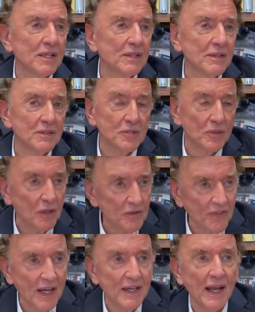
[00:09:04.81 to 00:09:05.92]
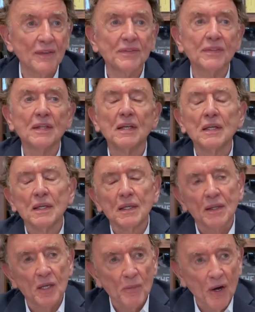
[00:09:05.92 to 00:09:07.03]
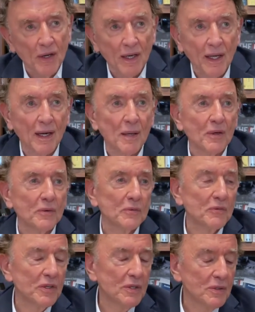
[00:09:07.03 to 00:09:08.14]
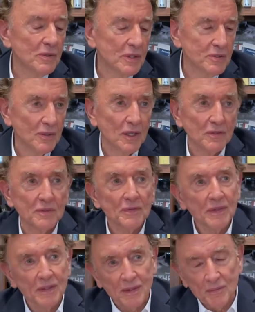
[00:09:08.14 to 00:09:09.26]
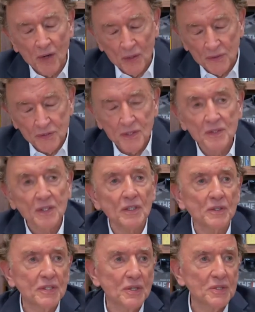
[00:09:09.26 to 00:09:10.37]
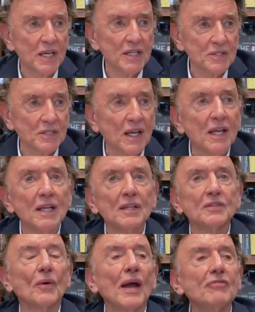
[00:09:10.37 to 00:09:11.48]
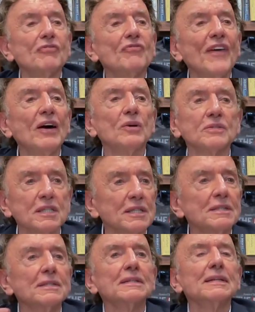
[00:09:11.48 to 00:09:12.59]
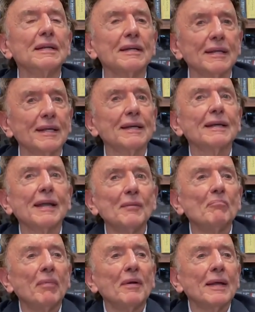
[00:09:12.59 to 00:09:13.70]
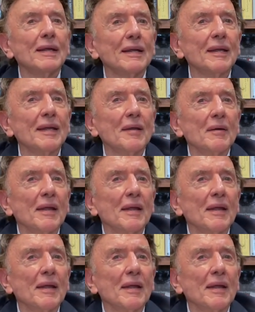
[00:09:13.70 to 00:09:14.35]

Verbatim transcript: at the Journal of Finance, the American Economic Review, the Journal of the uh, American Statistical Association. So I felt, uh, in, in,